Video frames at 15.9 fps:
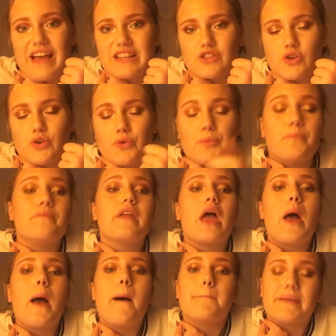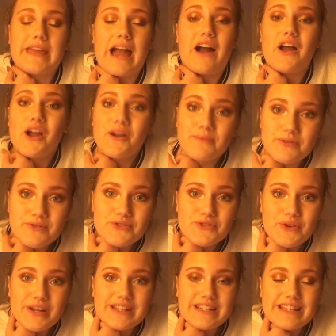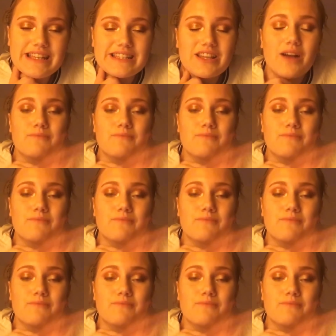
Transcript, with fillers: that's cool. But yeah, I hope you enjoyed this.